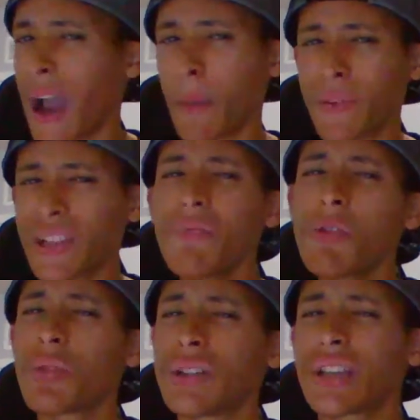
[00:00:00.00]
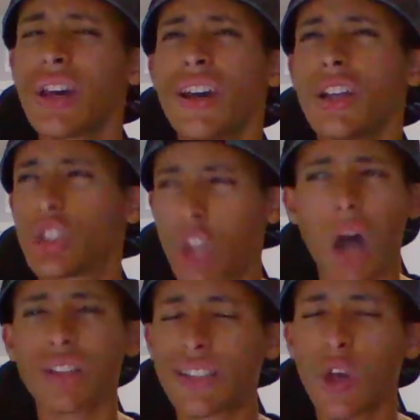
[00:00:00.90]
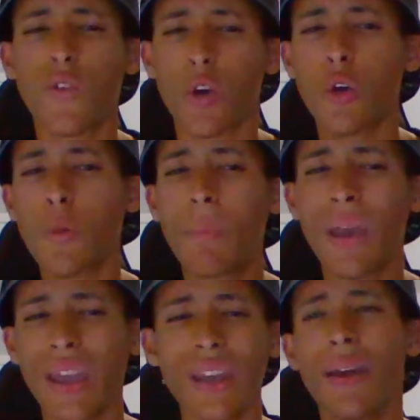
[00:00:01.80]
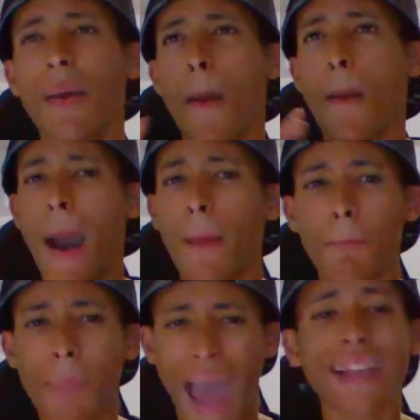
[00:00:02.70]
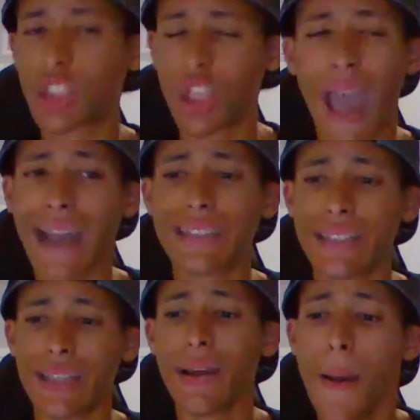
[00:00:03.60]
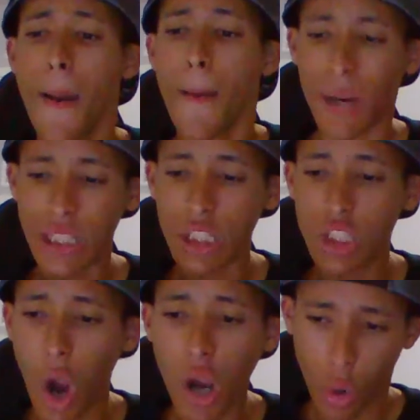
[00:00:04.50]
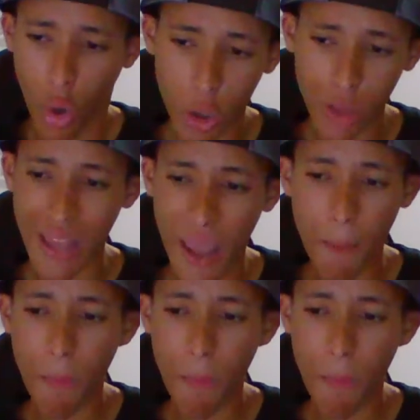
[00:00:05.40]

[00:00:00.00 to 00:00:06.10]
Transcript: believe it was John Silver who pinned Matt Jackson, but the Dark Order did